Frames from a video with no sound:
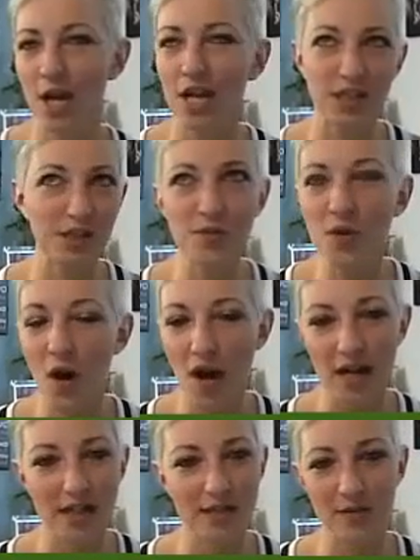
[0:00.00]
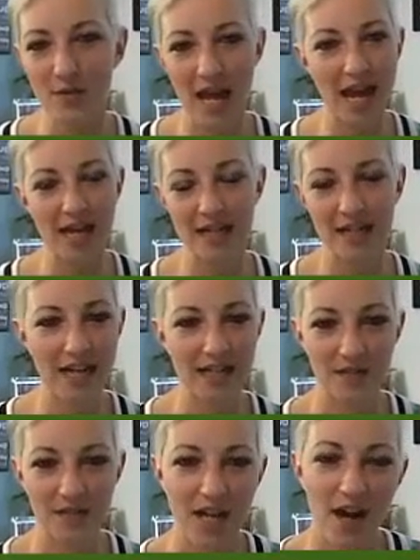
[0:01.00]
you know how to do that kind
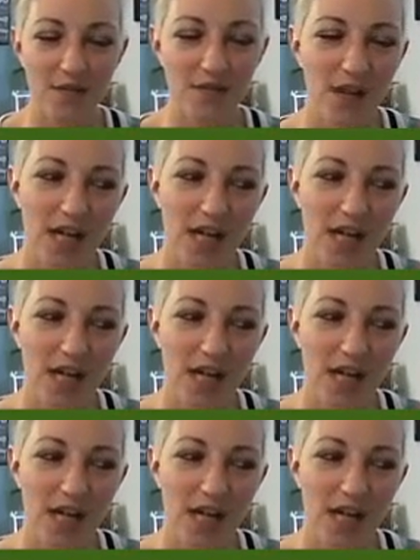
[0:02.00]
of stuff.